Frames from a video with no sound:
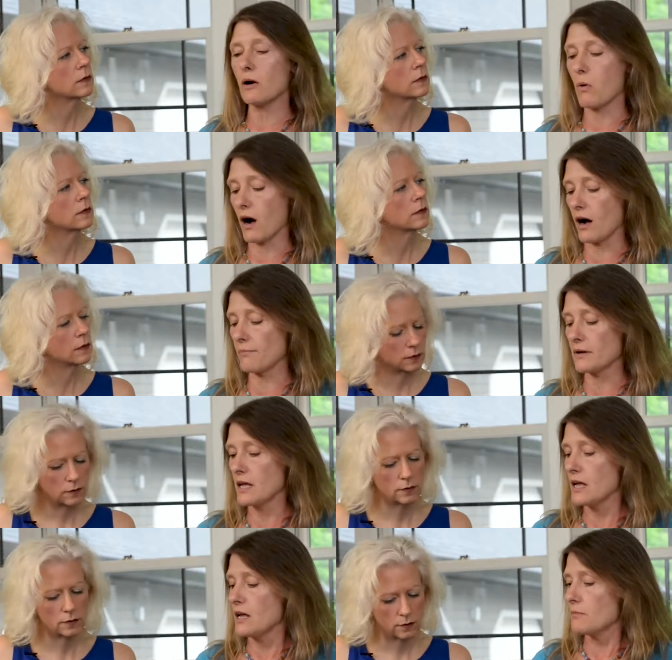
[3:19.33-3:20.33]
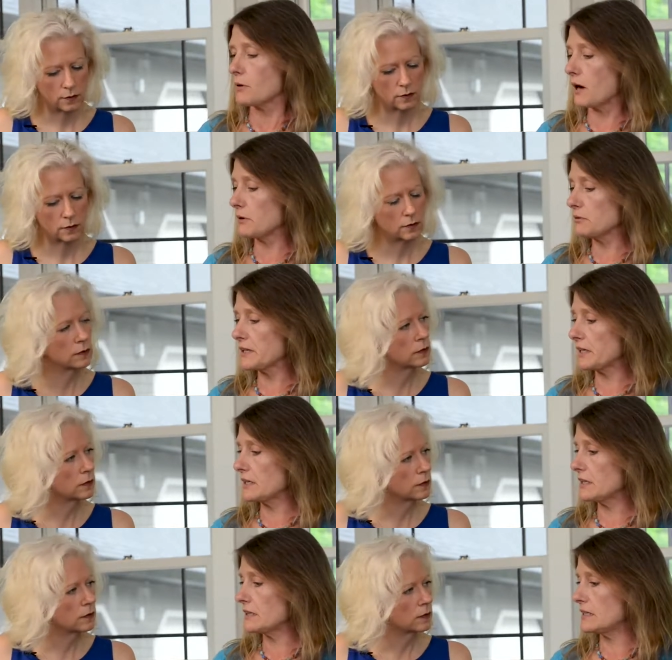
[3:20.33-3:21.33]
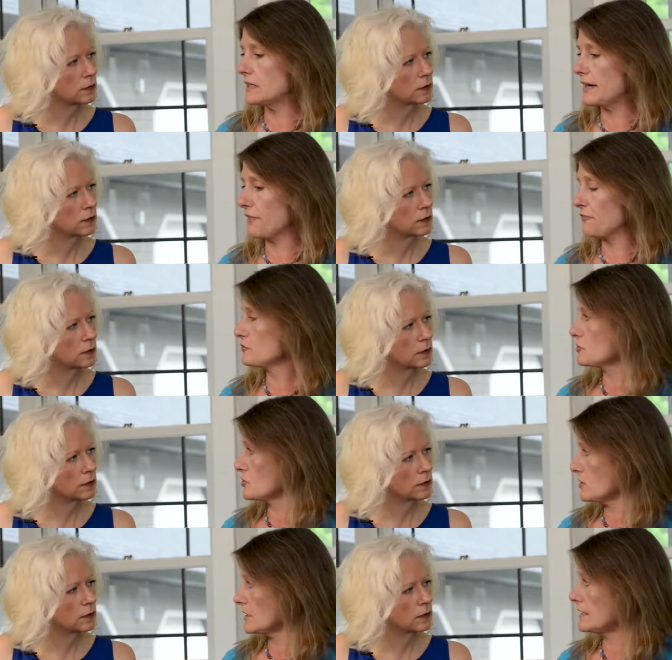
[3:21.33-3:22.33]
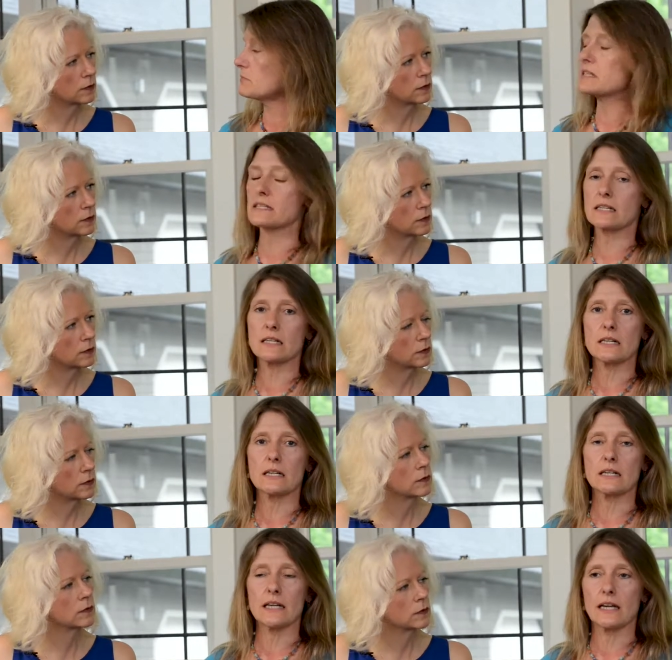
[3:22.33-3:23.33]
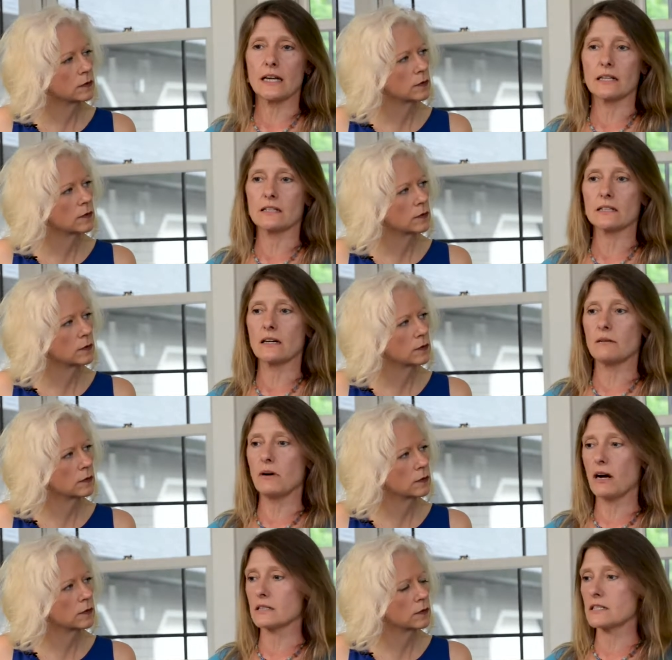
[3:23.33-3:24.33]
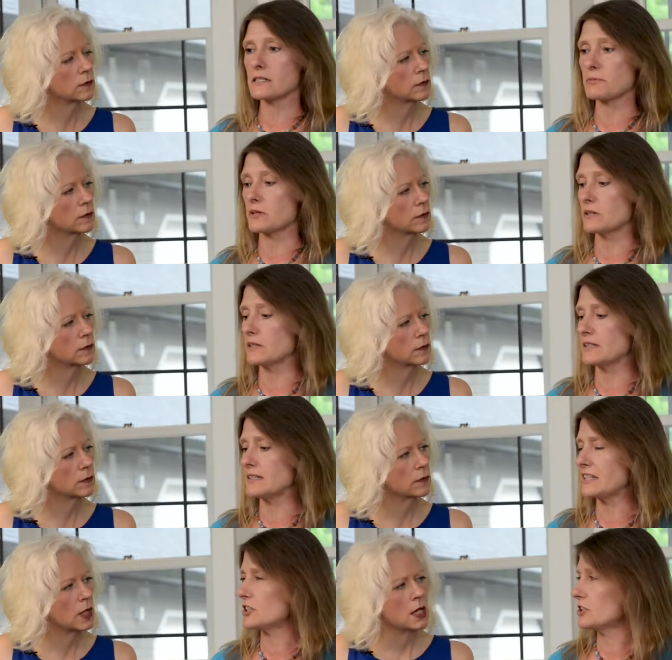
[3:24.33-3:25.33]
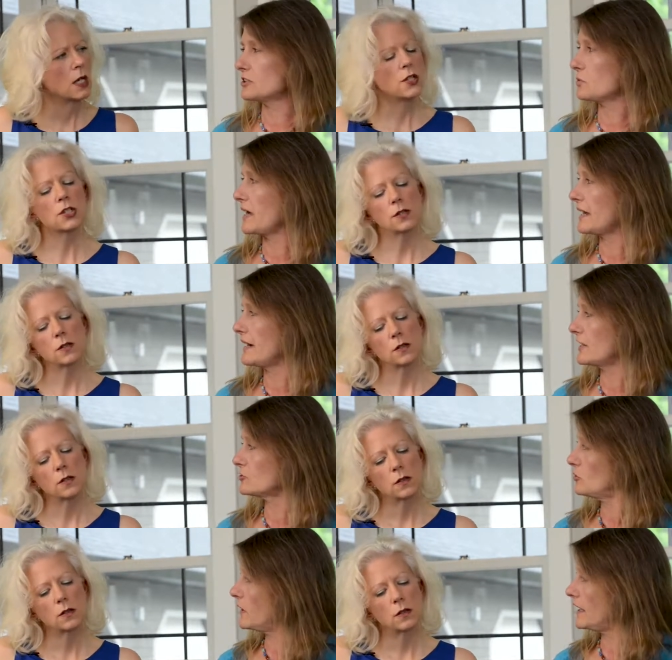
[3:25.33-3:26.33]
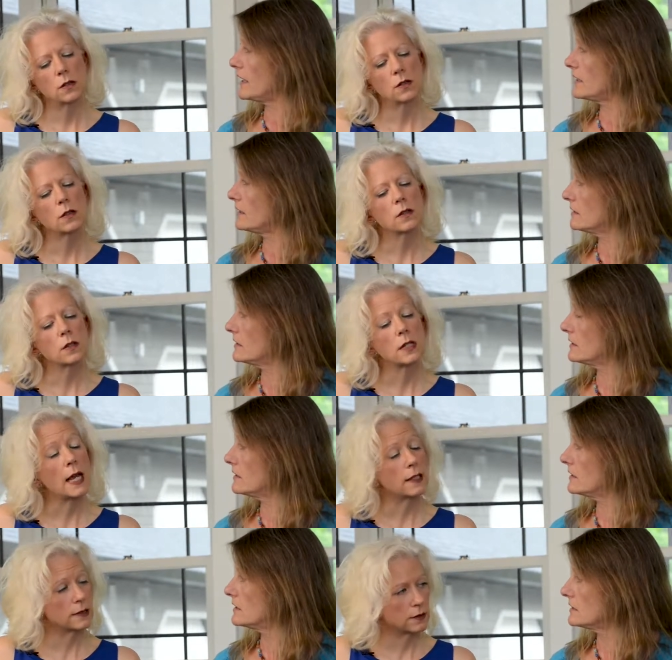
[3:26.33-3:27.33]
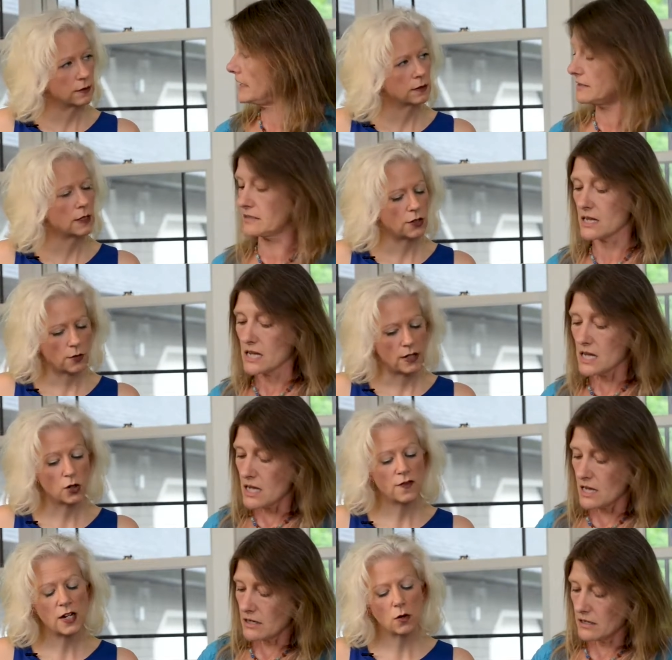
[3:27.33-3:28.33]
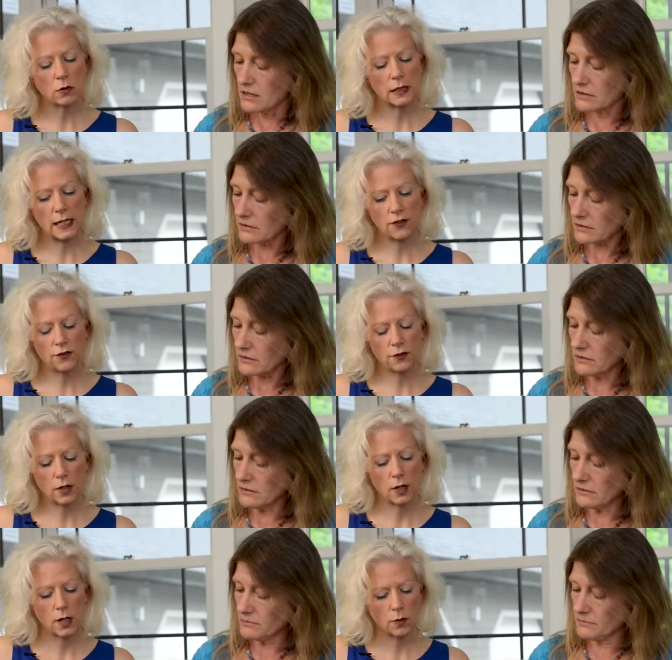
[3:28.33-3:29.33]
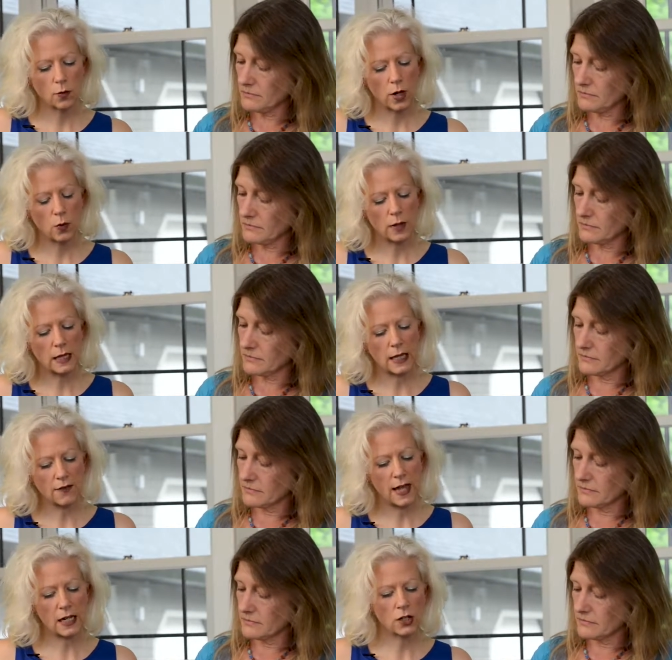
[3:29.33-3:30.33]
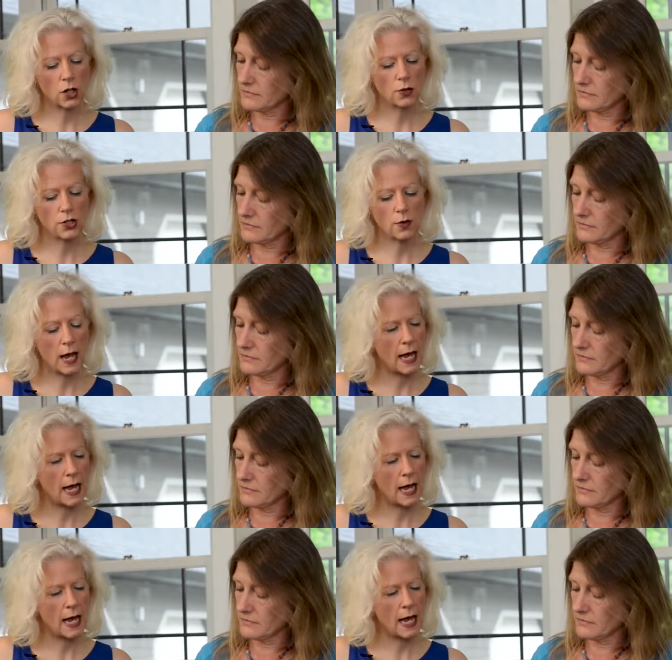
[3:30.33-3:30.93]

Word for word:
Speaker 1: Co-op, mm-hmm. probably the health food store in Massena and um, Ogdensburg,
Speaker 2: Nature's Way, Natural Way. Yes. Yes. Natural Way. So if they don't live uh, where we live, they can go to